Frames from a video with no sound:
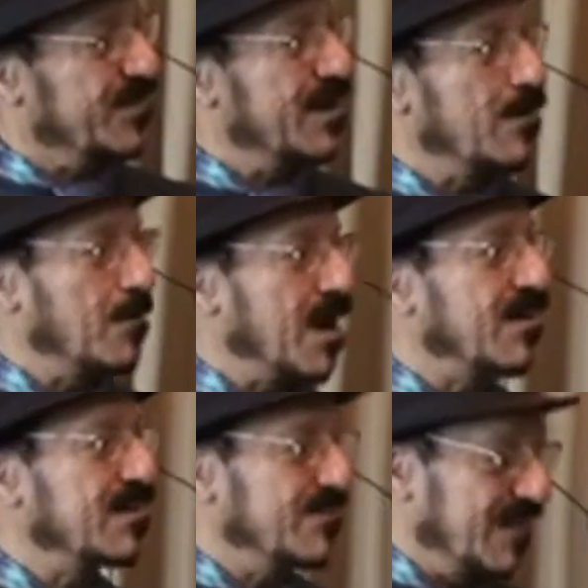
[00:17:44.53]
fair
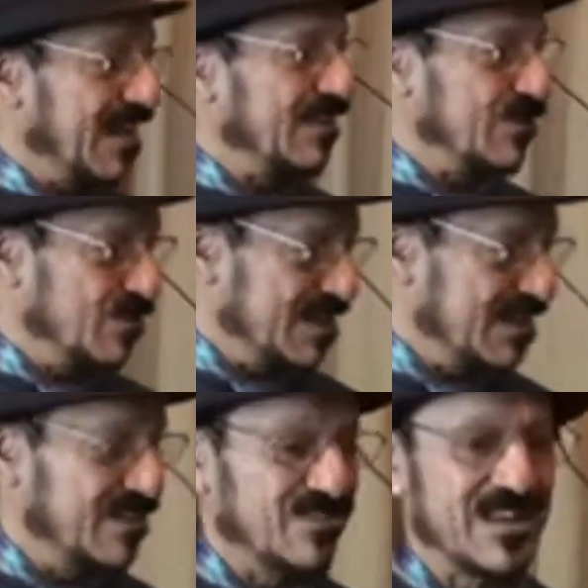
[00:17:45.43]
market value
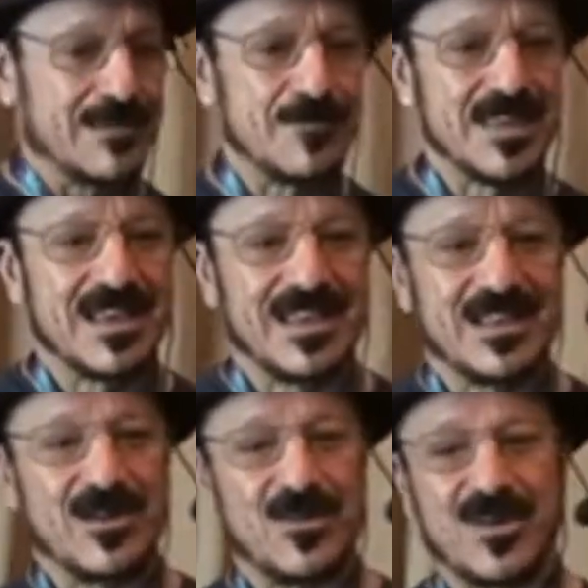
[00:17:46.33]
is. And,
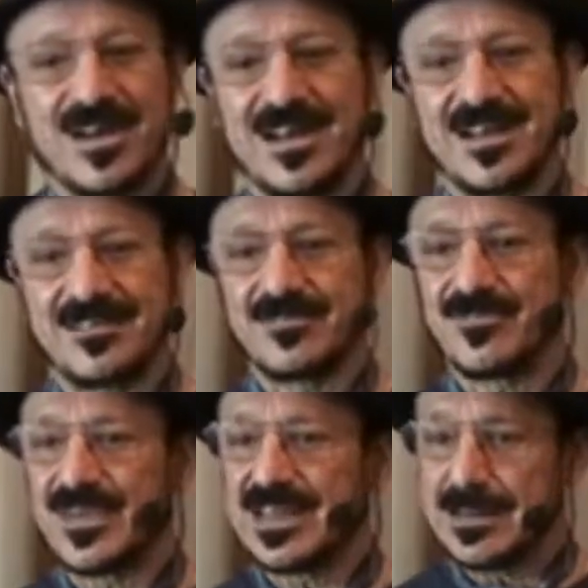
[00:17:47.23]

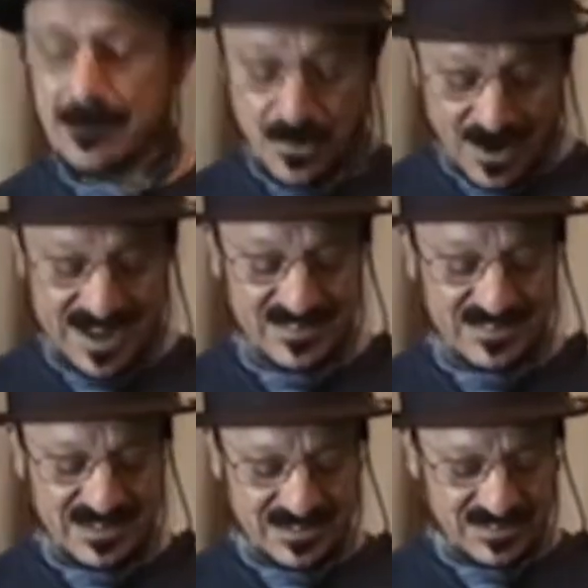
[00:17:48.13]
we can
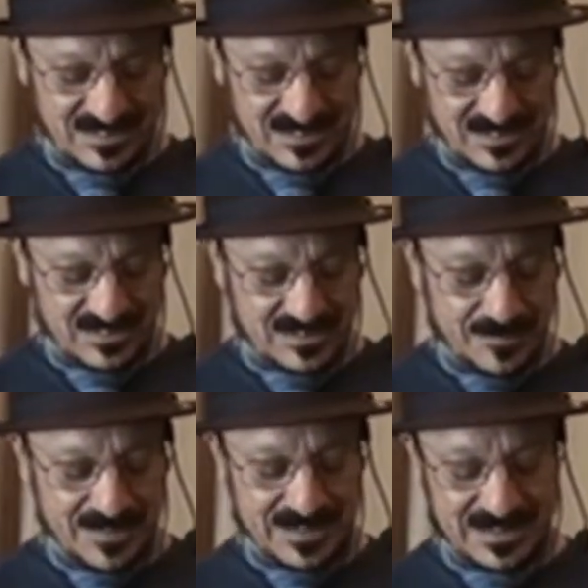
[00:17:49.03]
embrace this, that this is
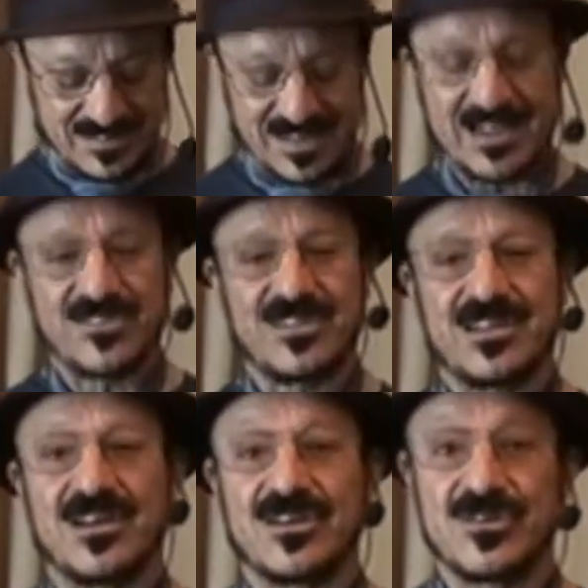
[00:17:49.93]
something that's
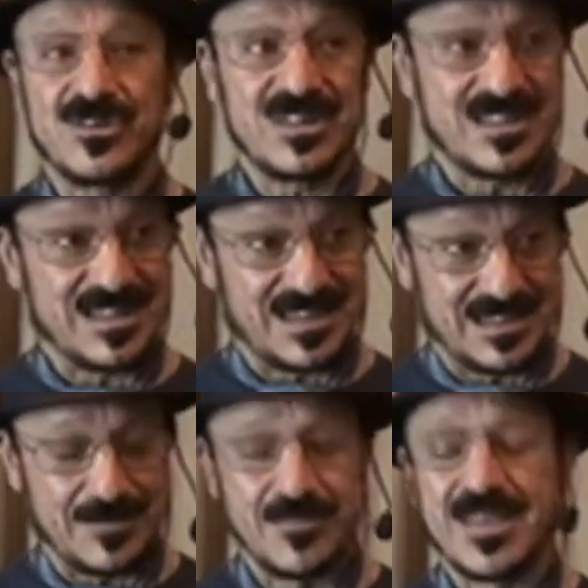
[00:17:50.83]
actually a good
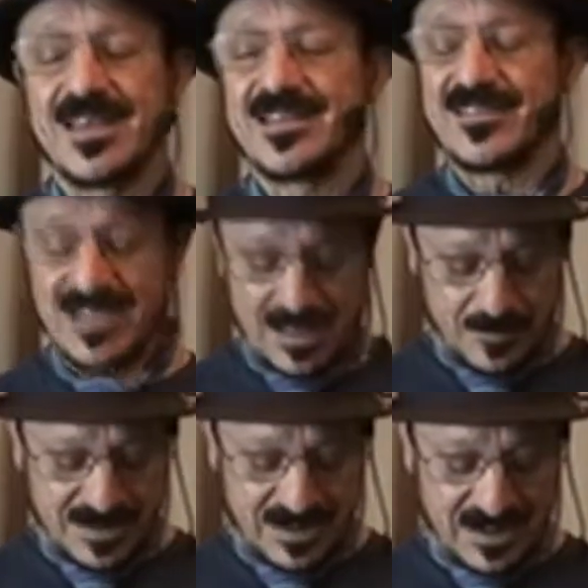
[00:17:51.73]
thing that's
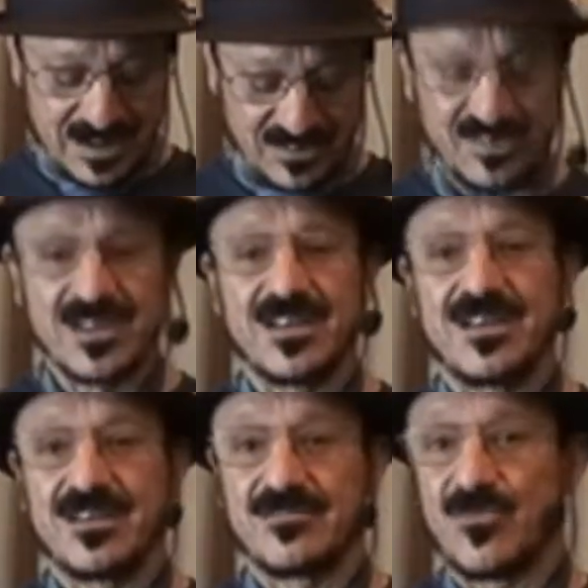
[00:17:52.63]
helping us
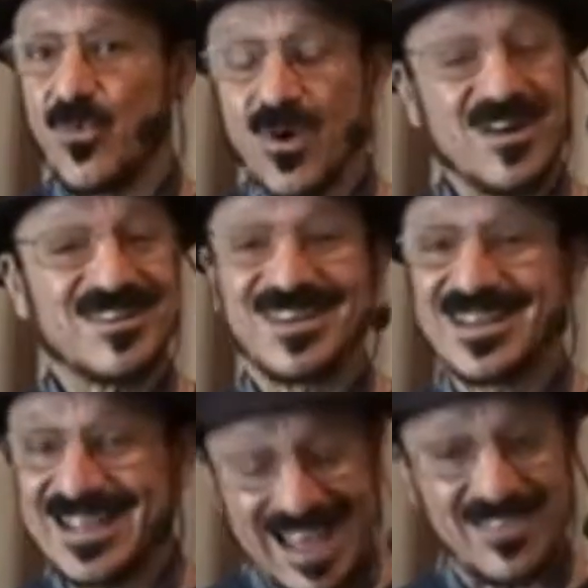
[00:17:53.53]
work
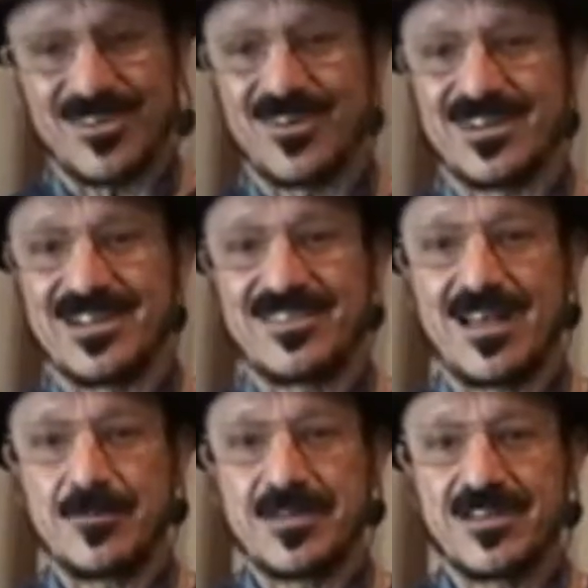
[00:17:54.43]
together. It's
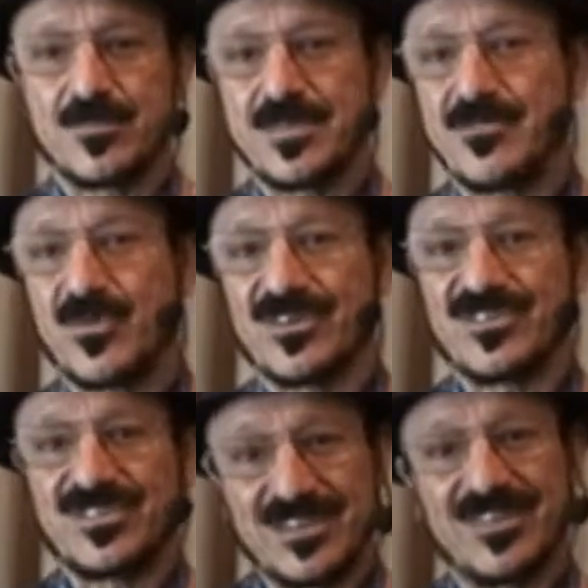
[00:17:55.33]
helping us be more
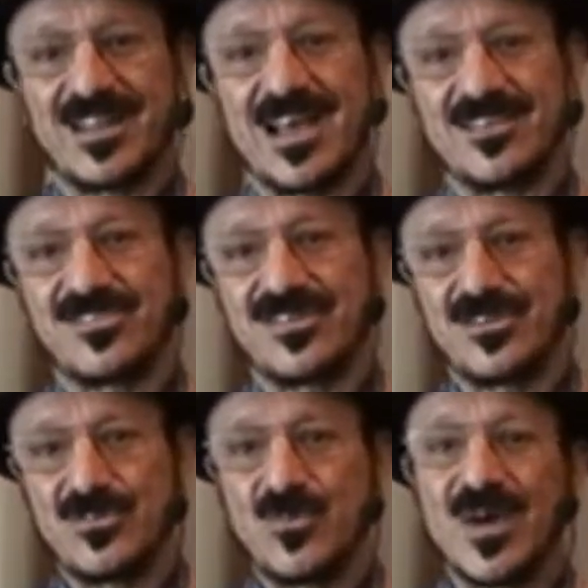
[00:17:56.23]
civilized in
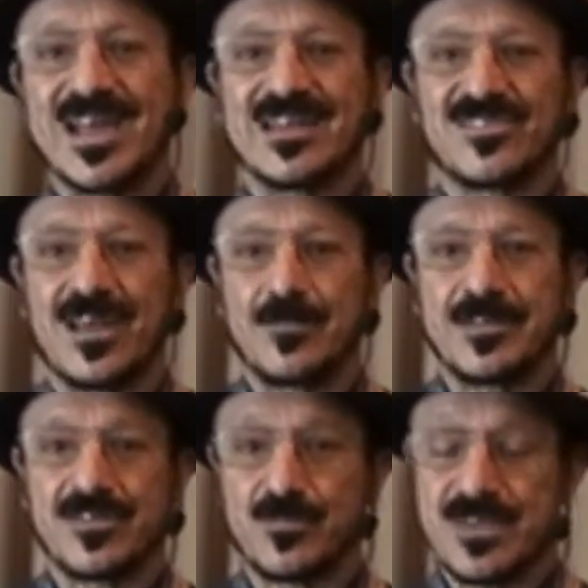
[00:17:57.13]
a new way. It's
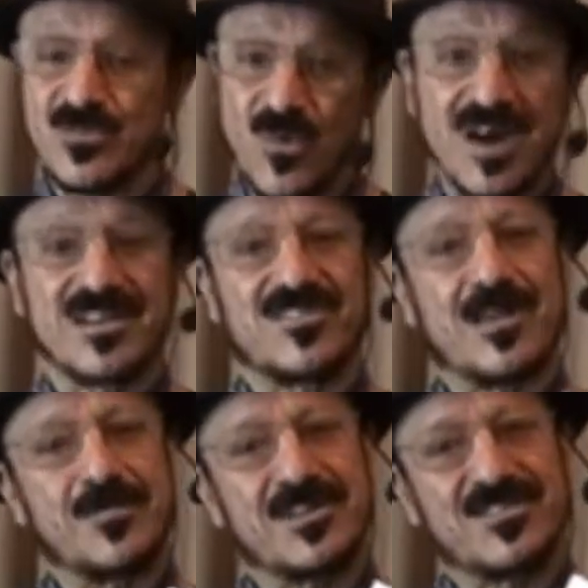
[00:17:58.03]
helping us be one. It's
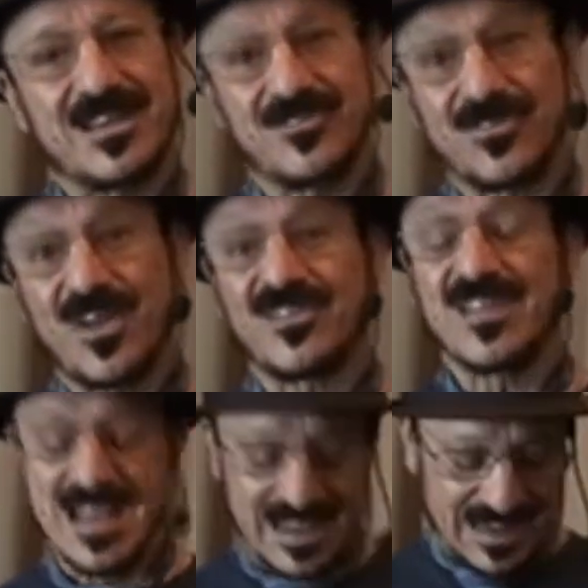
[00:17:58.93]
helping us have
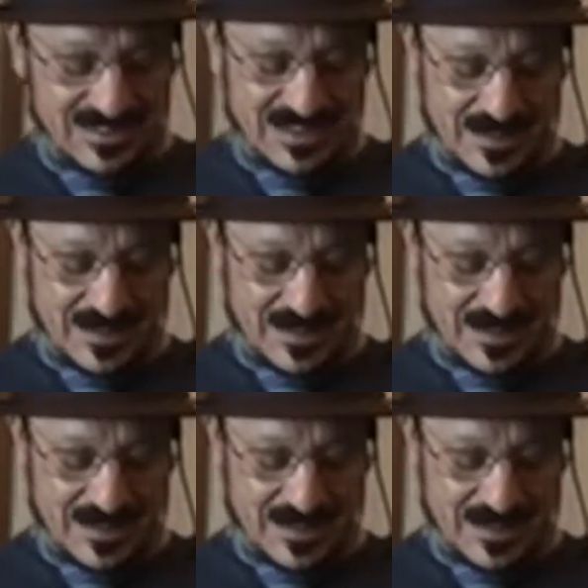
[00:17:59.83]
trust. It's